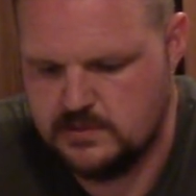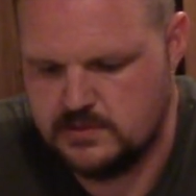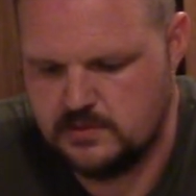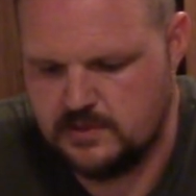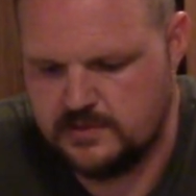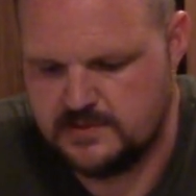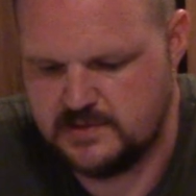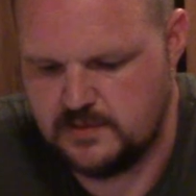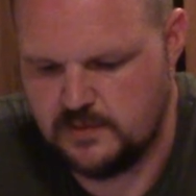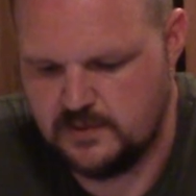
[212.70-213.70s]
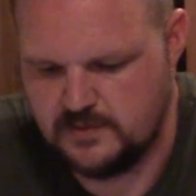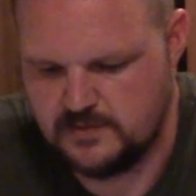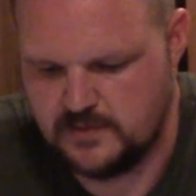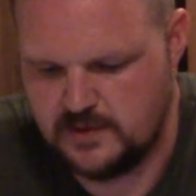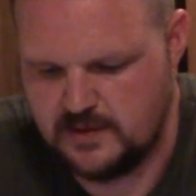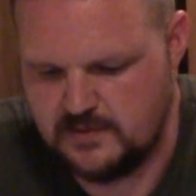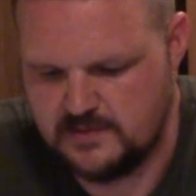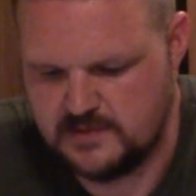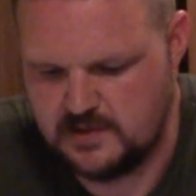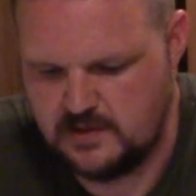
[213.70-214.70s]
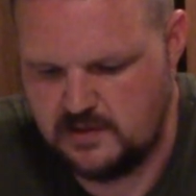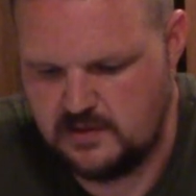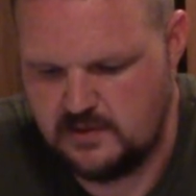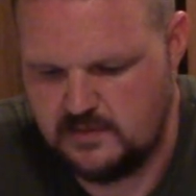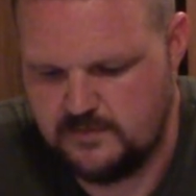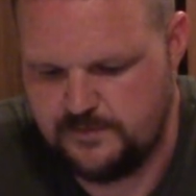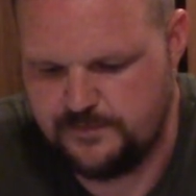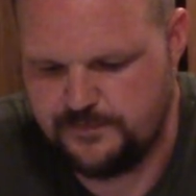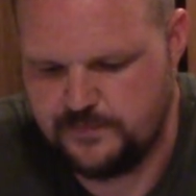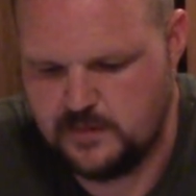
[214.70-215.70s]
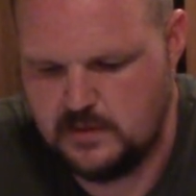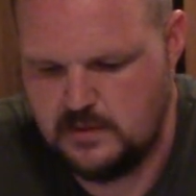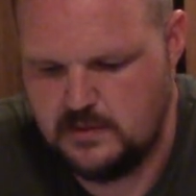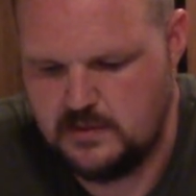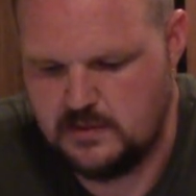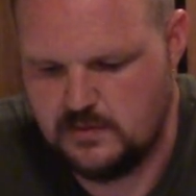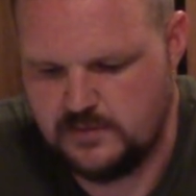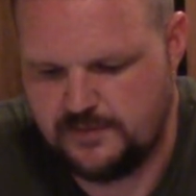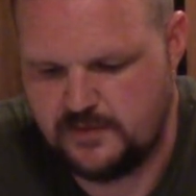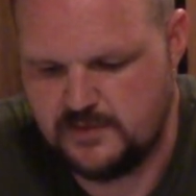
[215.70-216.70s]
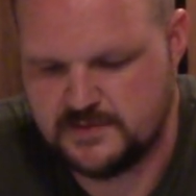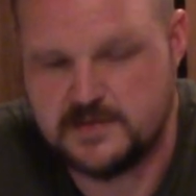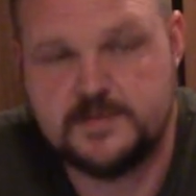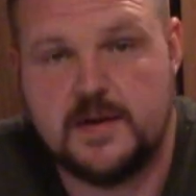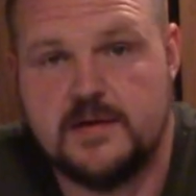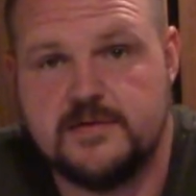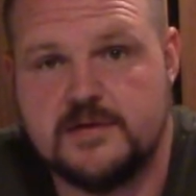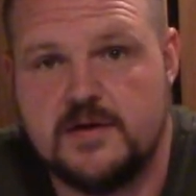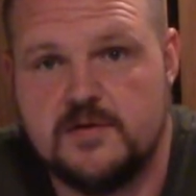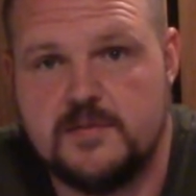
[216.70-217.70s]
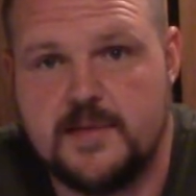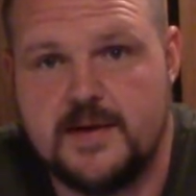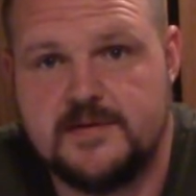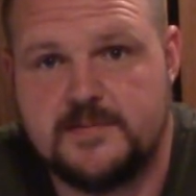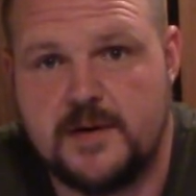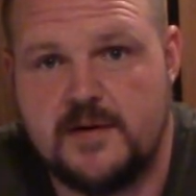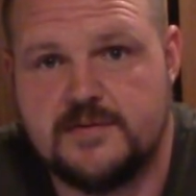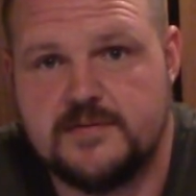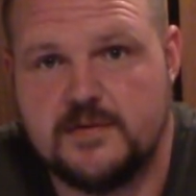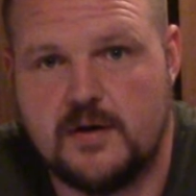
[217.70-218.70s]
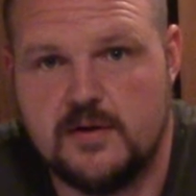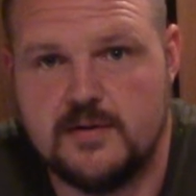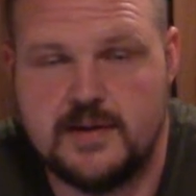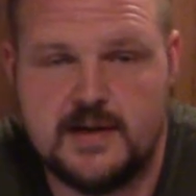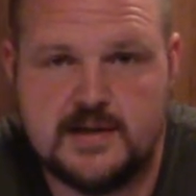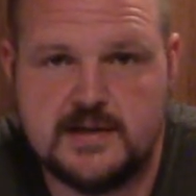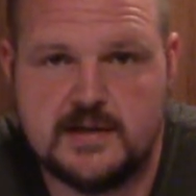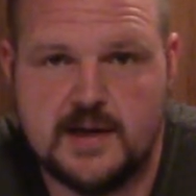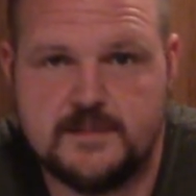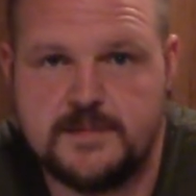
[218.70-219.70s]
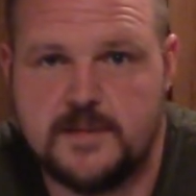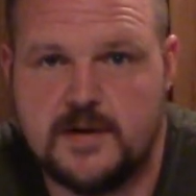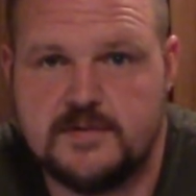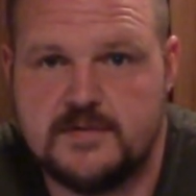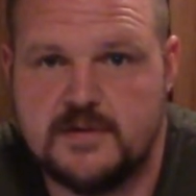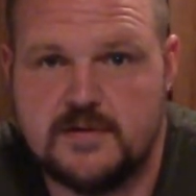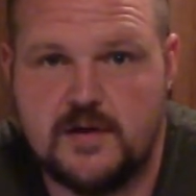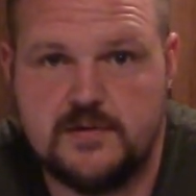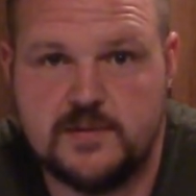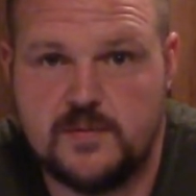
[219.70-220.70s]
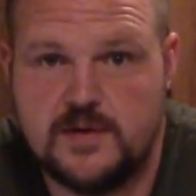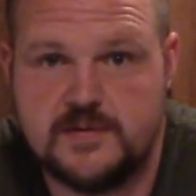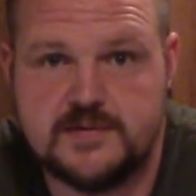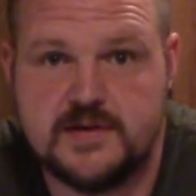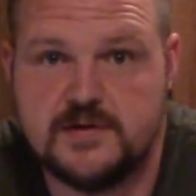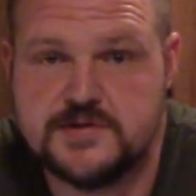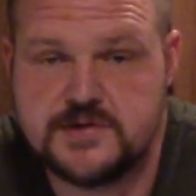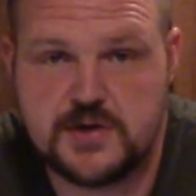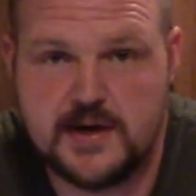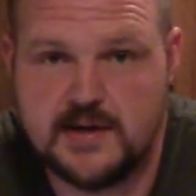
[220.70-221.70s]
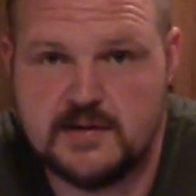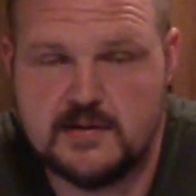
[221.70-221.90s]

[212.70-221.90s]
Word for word: So let's see what else we had to say. You know, as far as the spots go, the best spots are the handicap spots. They're the only ones that are straight.